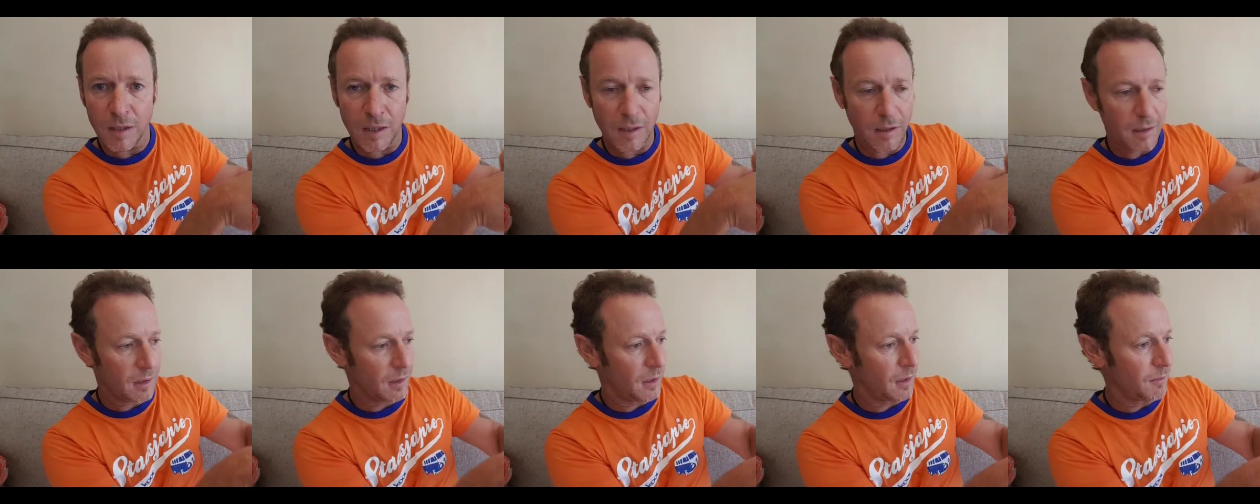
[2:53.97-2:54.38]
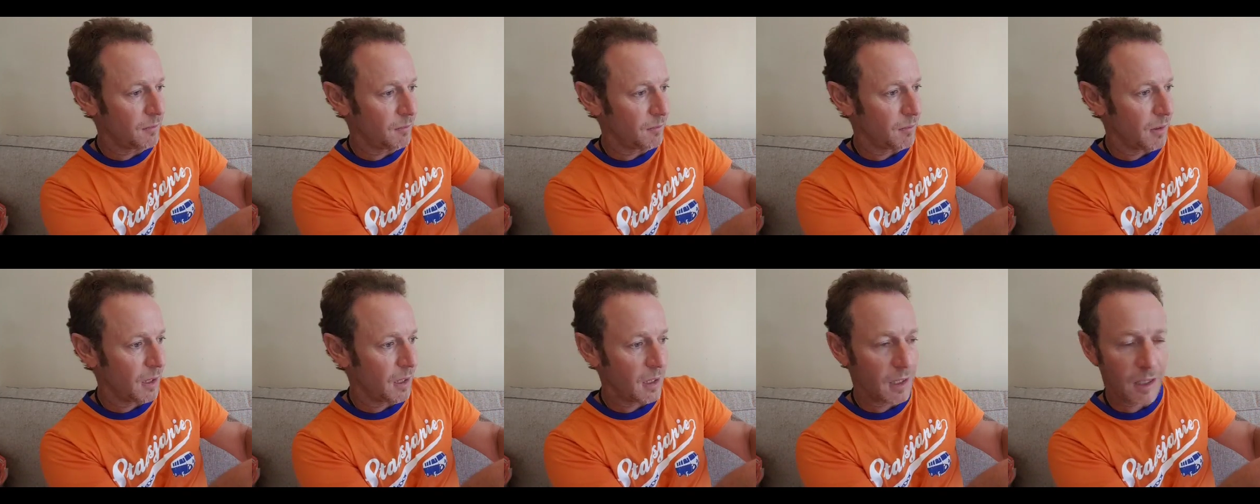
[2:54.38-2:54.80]

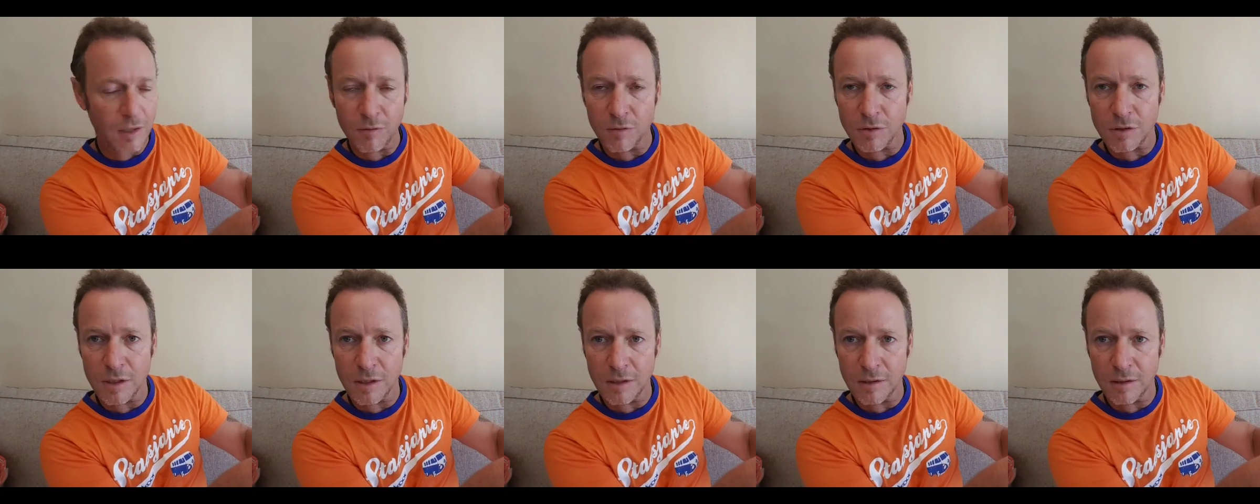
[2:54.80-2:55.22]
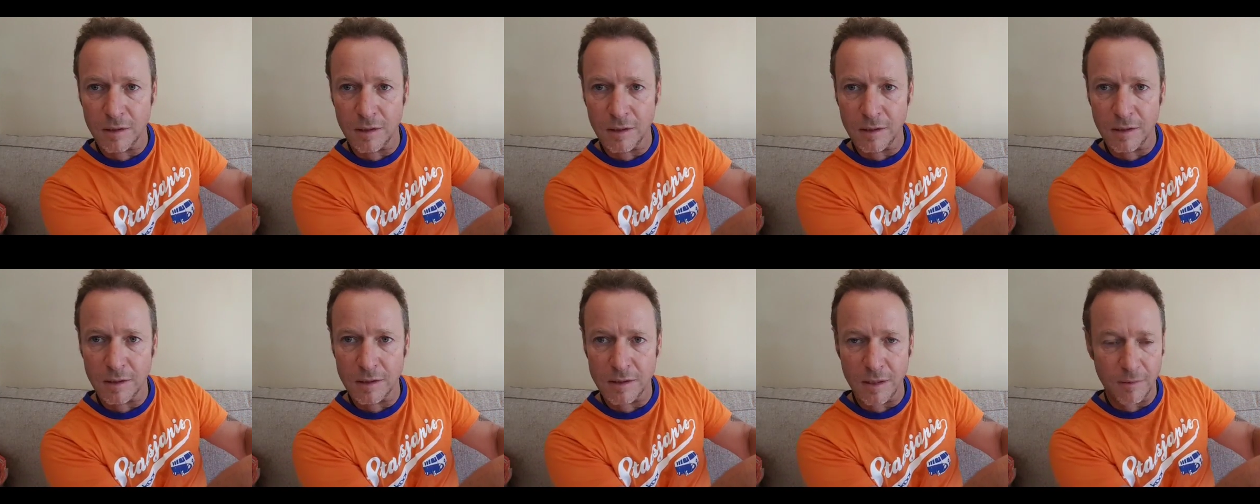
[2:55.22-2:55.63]
and my line was
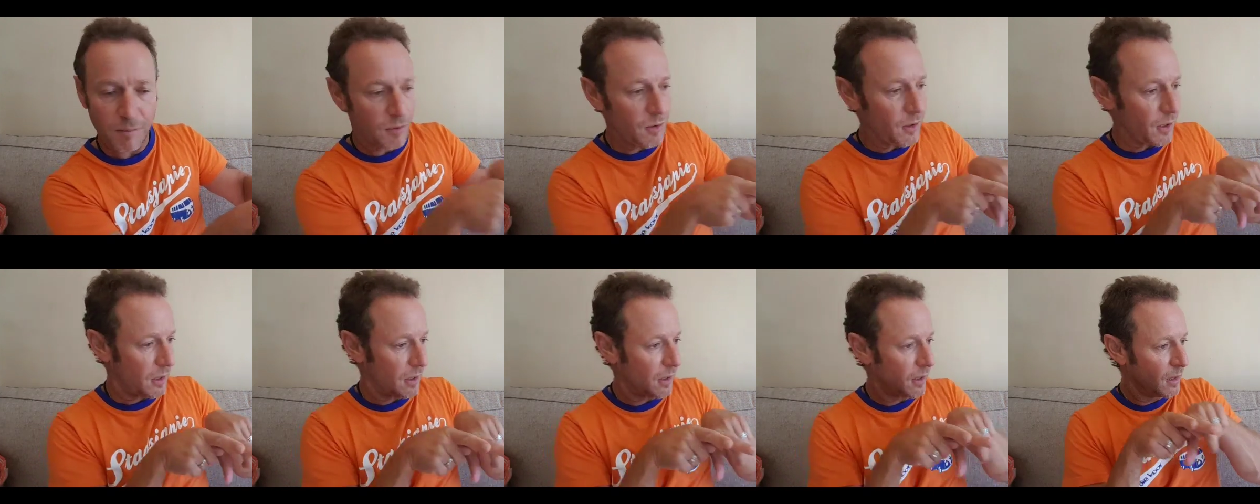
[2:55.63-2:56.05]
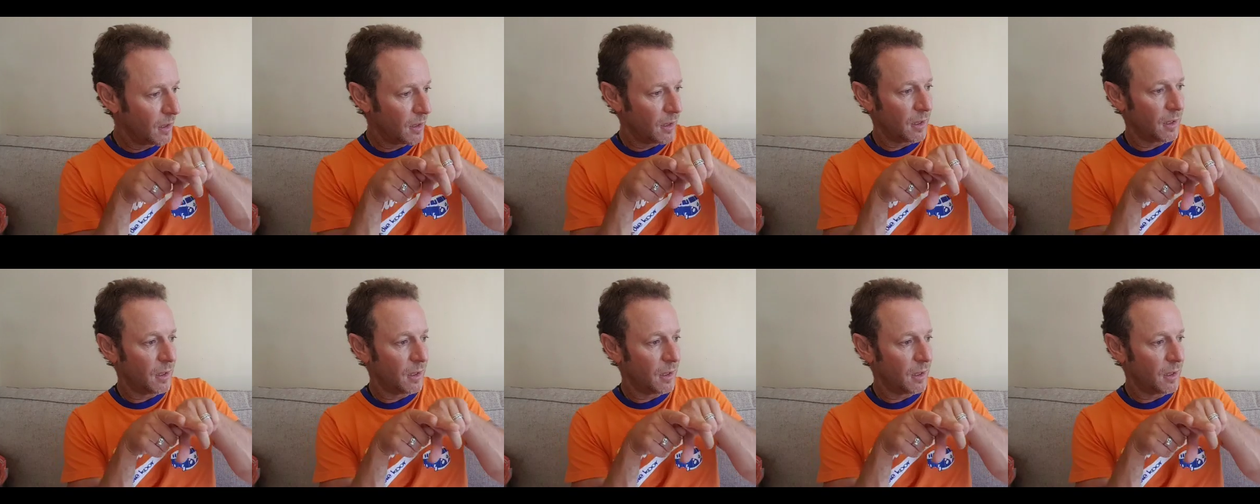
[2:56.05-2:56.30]
in the submarine,